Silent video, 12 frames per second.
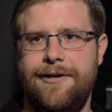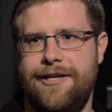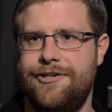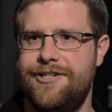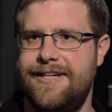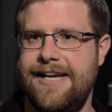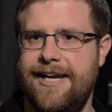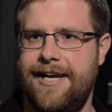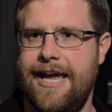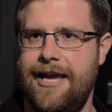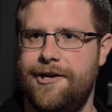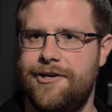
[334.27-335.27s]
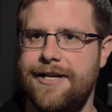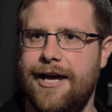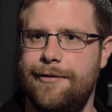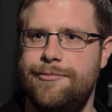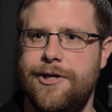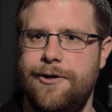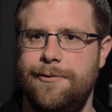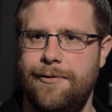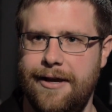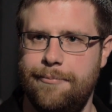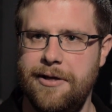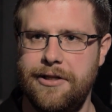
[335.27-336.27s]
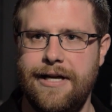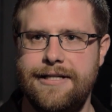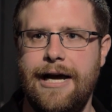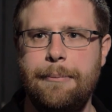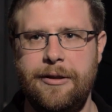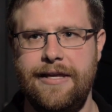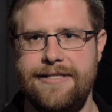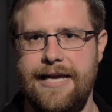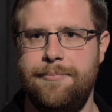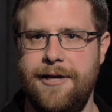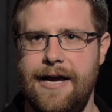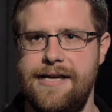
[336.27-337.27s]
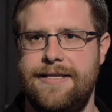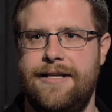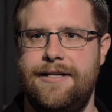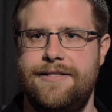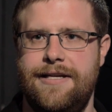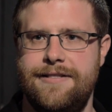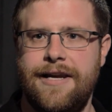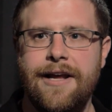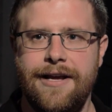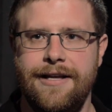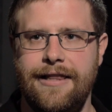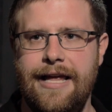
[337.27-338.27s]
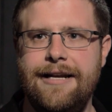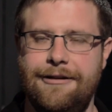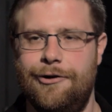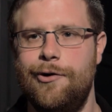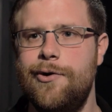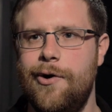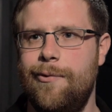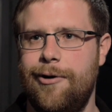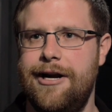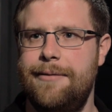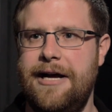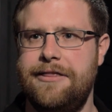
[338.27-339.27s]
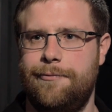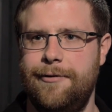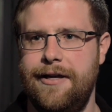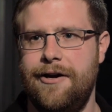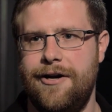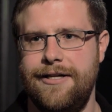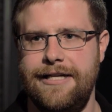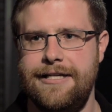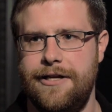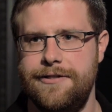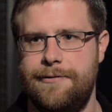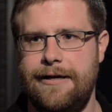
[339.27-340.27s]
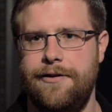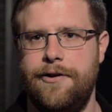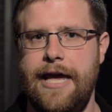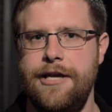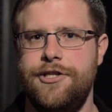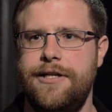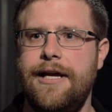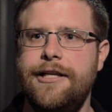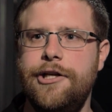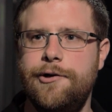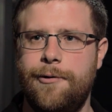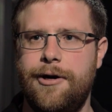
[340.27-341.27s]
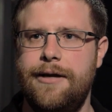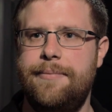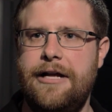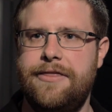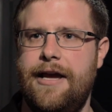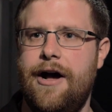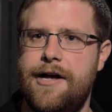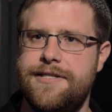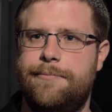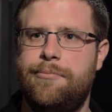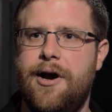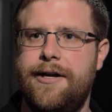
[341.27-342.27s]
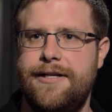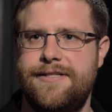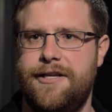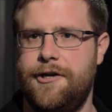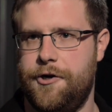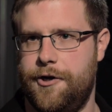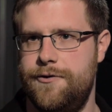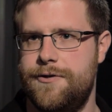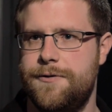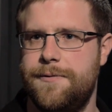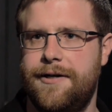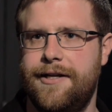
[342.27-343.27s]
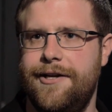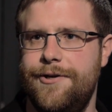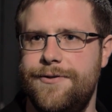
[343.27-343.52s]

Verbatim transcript: what you should dedicate your time to. Like, build on top of these APIs that exist. Let Google worry about the really hard details around location, and you worry about the awesome products that your users want to